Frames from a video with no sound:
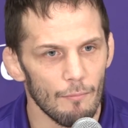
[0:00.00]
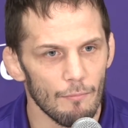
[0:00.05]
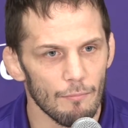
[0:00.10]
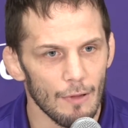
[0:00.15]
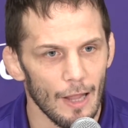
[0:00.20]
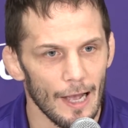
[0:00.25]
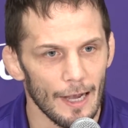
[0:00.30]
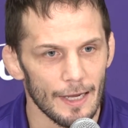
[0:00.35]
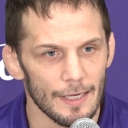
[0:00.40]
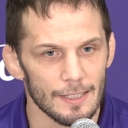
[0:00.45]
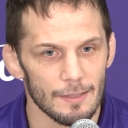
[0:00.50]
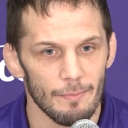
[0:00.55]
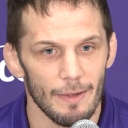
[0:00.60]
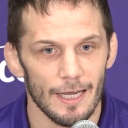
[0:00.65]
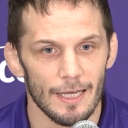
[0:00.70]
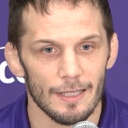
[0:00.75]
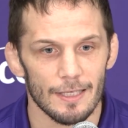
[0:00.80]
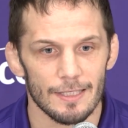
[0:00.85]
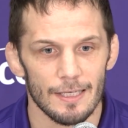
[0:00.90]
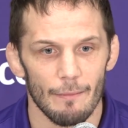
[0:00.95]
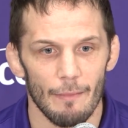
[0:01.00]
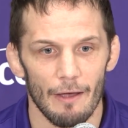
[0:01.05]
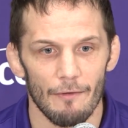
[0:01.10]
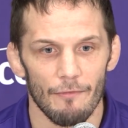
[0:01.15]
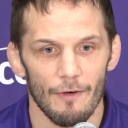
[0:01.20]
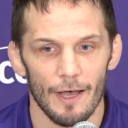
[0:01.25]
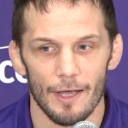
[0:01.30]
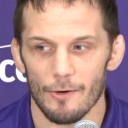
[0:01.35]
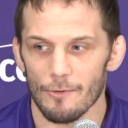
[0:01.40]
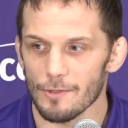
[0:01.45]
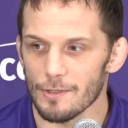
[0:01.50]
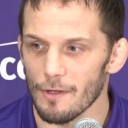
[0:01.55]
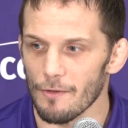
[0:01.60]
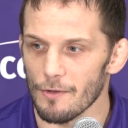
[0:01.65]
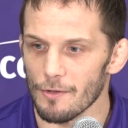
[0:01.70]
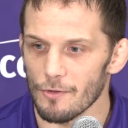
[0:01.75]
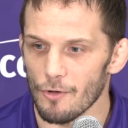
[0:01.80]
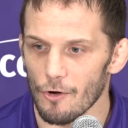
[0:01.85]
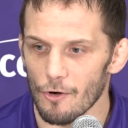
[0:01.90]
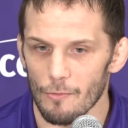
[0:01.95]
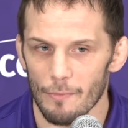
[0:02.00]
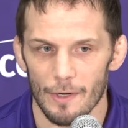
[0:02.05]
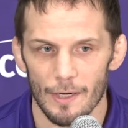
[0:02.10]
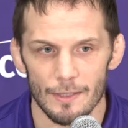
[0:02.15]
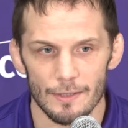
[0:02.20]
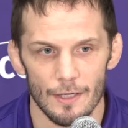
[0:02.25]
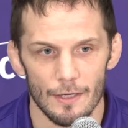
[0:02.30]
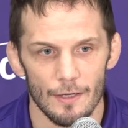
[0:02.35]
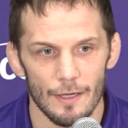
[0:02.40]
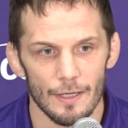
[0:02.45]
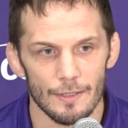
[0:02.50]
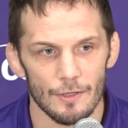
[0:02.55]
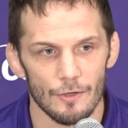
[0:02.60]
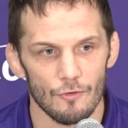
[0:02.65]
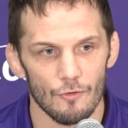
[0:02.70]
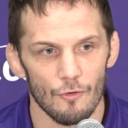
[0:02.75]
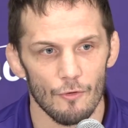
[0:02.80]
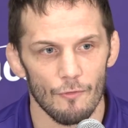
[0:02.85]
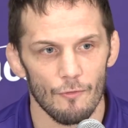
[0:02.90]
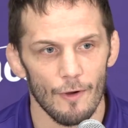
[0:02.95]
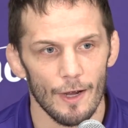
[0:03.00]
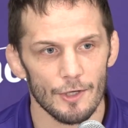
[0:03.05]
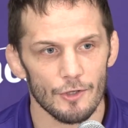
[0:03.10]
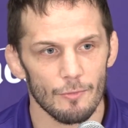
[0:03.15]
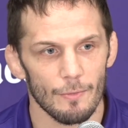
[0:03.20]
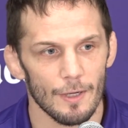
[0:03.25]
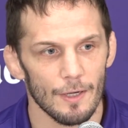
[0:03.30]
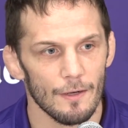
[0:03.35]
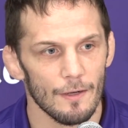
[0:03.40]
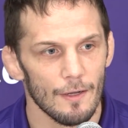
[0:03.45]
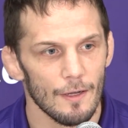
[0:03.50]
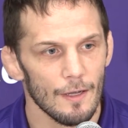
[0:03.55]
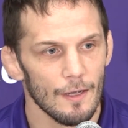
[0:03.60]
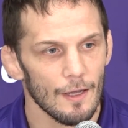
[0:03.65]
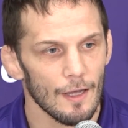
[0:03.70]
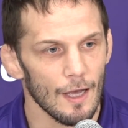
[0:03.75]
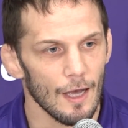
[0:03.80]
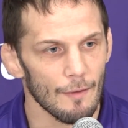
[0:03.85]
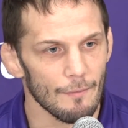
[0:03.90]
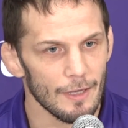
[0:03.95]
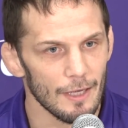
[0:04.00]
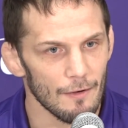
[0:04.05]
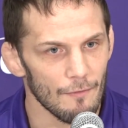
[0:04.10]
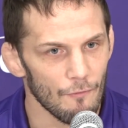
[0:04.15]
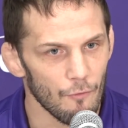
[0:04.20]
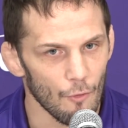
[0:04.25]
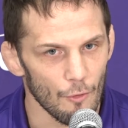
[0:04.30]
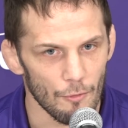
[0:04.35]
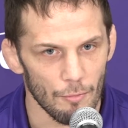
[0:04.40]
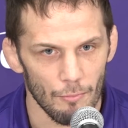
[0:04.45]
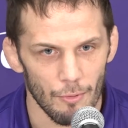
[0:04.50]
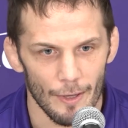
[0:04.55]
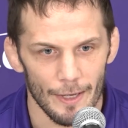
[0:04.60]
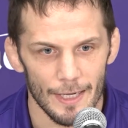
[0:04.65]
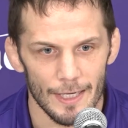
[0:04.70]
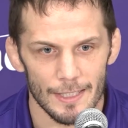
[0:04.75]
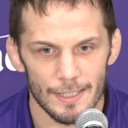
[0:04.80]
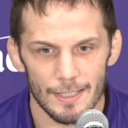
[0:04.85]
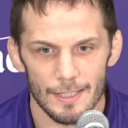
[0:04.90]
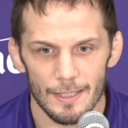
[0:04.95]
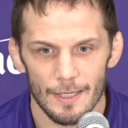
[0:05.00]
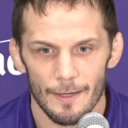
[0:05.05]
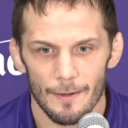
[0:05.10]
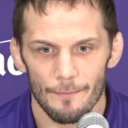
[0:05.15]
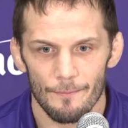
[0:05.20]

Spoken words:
Block us making the semifinals of the tournament as a true freshman, getting fourth place.